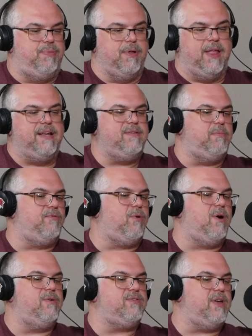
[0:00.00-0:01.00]
like I said,
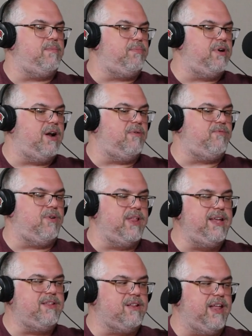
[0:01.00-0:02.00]
before I was putting out
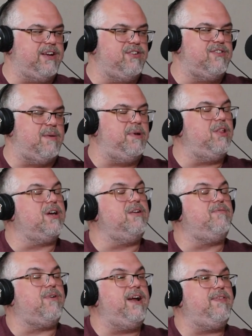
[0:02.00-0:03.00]
full-length collections, I'd be
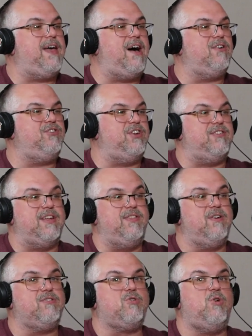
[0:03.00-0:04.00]
looking for anthologies. And
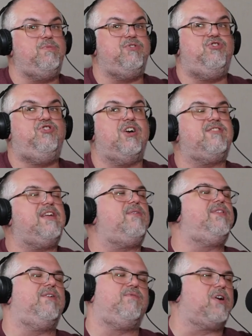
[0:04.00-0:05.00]
there's groups just
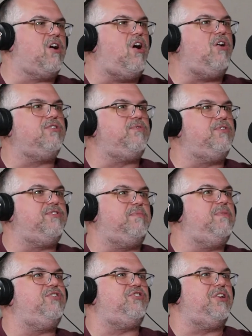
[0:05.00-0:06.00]
out there for calls for
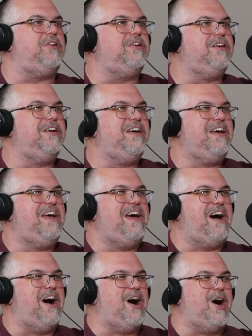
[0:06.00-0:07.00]
submission.
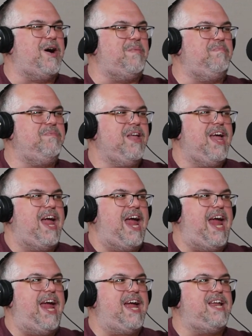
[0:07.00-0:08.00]

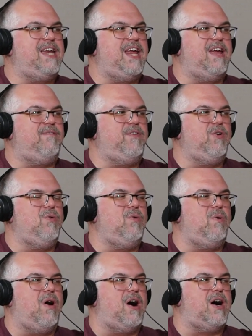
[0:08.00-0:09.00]
And if
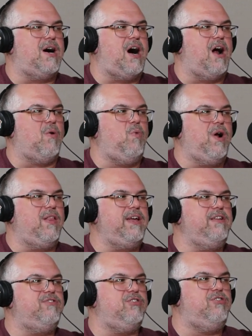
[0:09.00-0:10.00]
you are
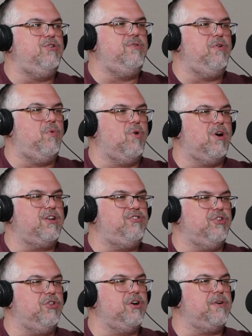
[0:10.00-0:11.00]
willing to do the work
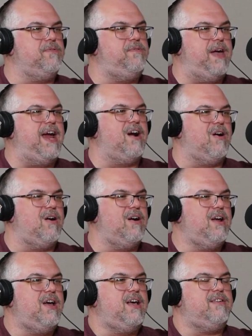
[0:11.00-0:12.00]
to look there,
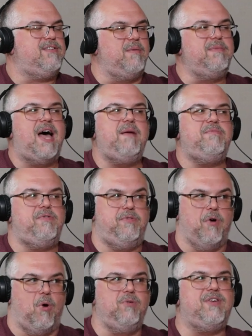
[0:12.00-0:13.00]
sometimes
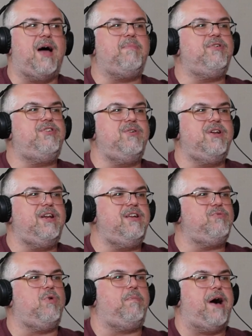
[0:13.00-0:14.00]
those
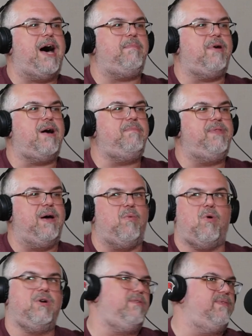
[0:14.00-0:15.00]
opportunities will pop up that
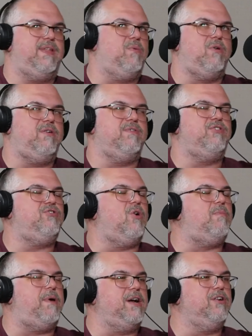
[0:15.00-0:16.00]
won't even show
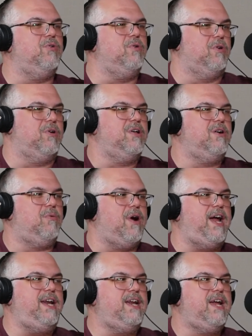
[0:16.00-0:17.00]
up on Google,
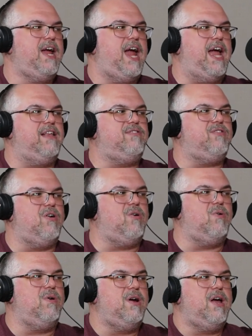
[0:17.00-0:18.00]
right? And
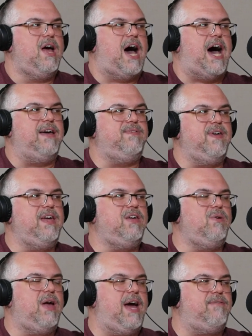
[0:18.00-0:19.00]
so I
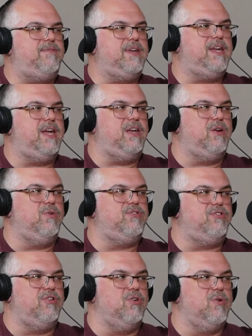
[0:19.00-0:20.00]
think you have to get
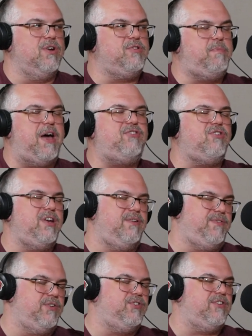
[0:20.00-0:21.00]
used to, especially
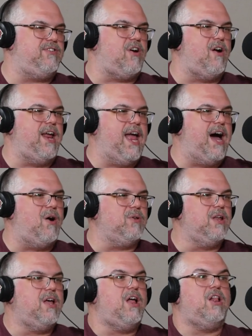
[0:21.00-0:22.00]
if you're just starting out,
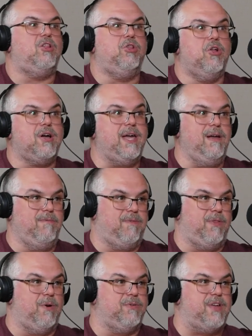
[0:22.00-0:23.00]
looking
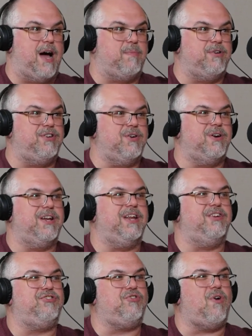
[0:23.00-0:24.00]
for those
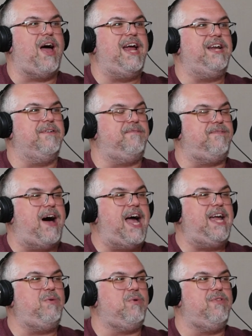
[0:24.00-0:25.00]
opportunities, trying to
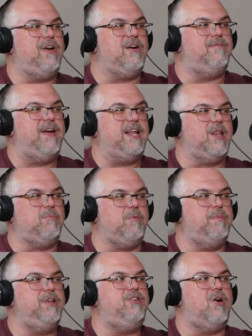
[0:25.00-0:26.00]
find where they're available,
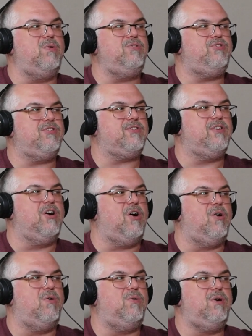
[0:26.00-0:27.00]
but don't just
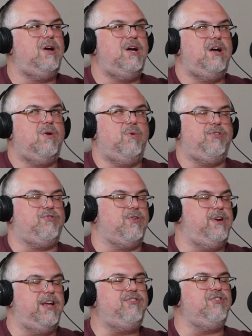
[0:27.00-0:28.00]
go with
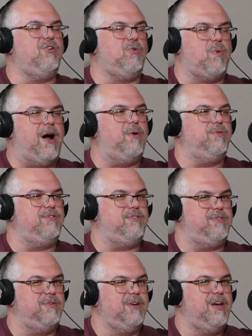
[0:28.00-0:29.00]
traditional
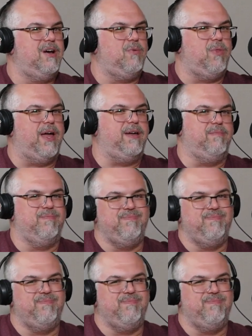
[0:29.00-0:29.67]
routes like